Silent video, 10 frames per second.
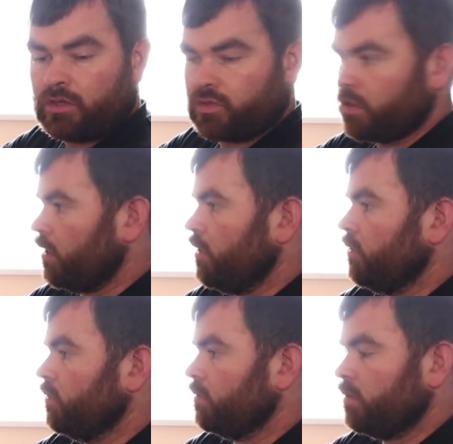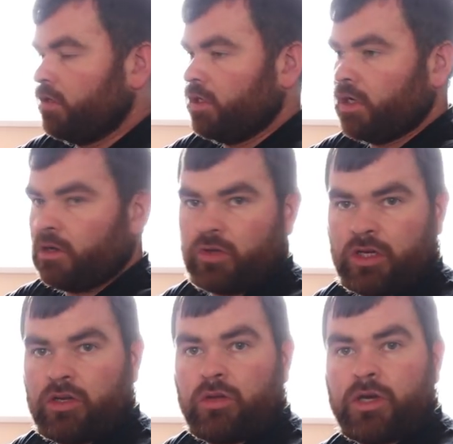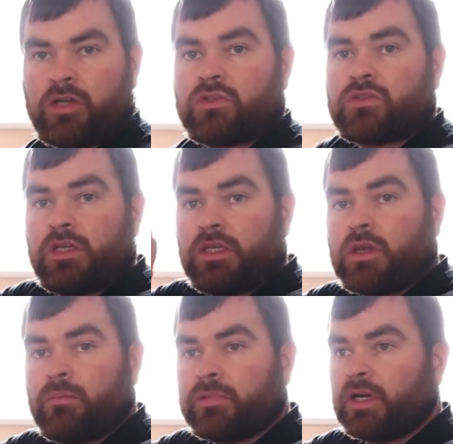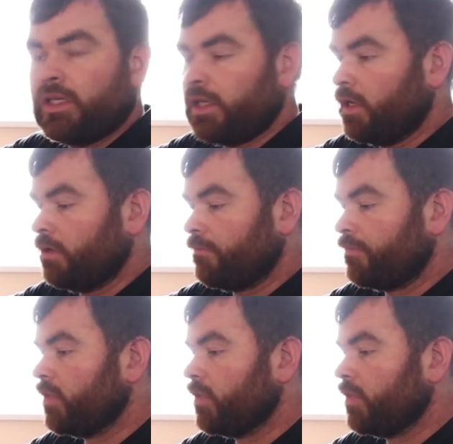So you know, in an emergency you can break it,